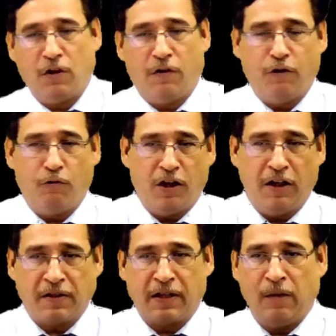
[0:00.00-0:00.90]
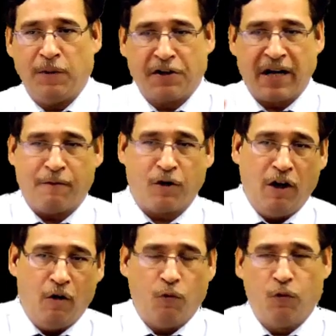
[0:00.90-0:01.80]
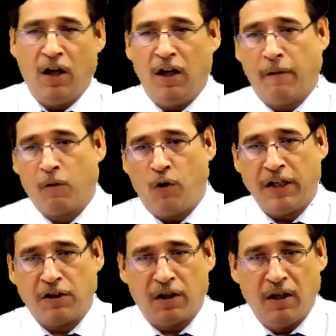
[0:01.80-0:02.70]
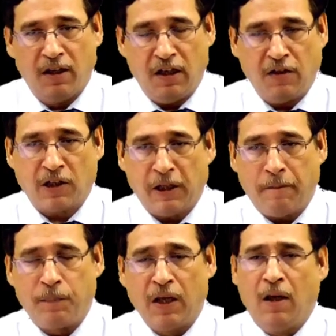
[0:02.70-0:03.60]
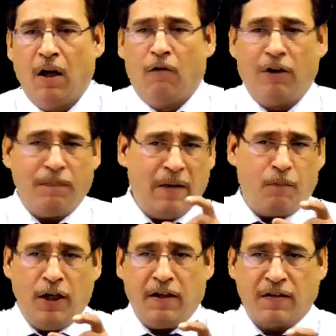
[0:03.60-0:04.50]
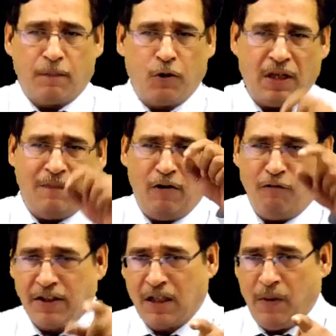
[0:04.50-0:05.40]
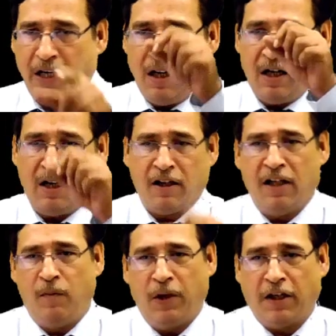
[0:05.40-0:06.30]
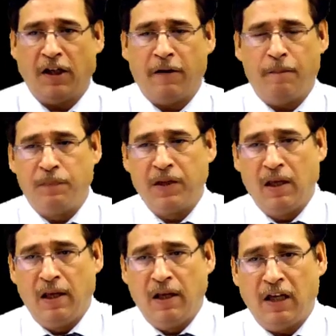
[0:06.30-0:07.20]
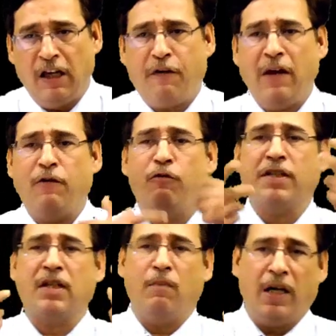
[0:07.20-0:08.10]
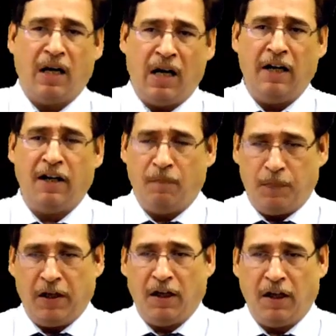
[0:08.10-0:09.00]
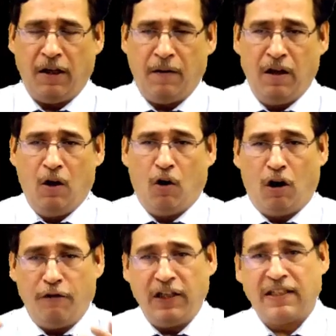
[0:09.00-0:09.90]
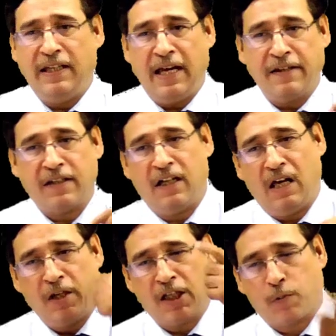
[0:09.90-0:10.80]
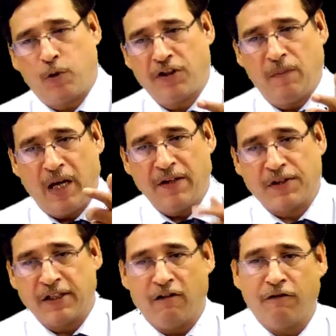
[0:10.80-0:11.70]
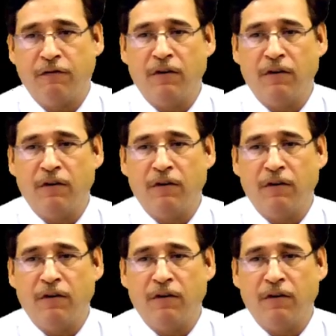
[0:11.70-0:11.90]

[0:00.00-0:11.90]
of the wordings can be grabbed quite easily. What my point is, suppose I'm investing my hard-earned money. Now if I'm investing my hard-earned money, obviously I said I'm exposing myself.